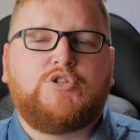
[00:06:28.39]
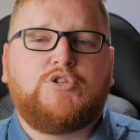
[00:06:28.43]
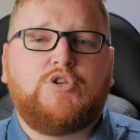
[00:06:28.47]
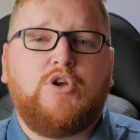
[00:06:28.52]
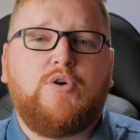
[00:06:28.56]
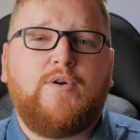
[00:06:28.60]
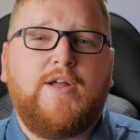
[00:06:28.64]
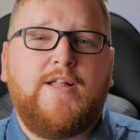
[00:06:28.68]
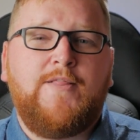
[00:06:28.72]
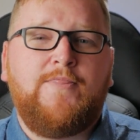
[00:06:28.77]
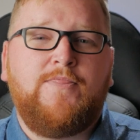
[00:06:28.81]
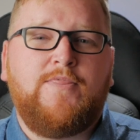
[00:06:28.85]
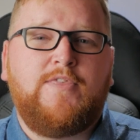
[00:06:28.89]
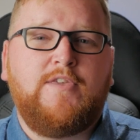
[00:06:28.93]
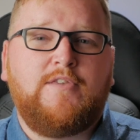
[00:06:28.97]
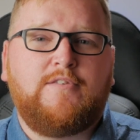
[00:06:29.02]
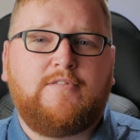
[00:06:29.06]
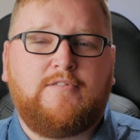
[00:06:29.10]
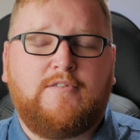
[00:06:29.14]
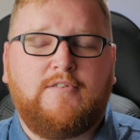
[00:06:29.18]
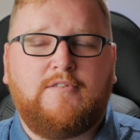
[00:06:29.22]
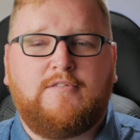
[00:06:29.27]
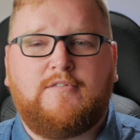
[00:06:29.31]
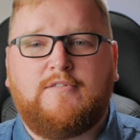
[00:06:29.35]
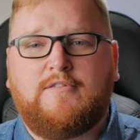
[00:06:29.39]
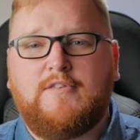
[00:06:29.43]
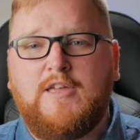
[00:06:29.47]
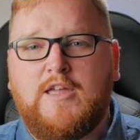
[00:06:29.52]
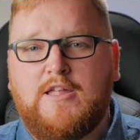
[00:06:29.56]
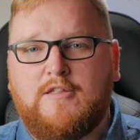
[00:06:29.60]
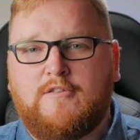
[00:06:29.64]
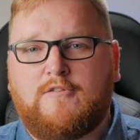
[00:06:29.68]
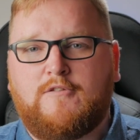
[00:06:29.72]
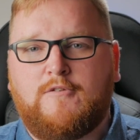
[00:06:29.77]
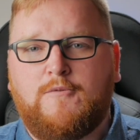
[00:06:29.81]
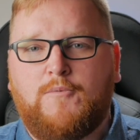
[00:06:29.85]
So in this
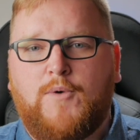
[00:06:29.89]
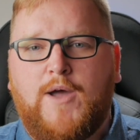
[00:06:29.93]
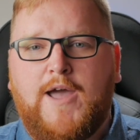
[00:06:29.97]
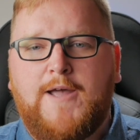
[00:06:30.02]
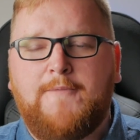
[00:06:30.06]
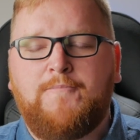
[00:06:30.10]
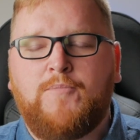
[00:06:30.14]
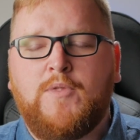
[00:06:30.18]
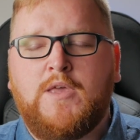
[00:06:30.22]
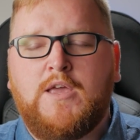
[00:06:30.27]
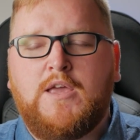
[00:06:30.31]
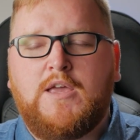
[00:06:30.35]
sense, right,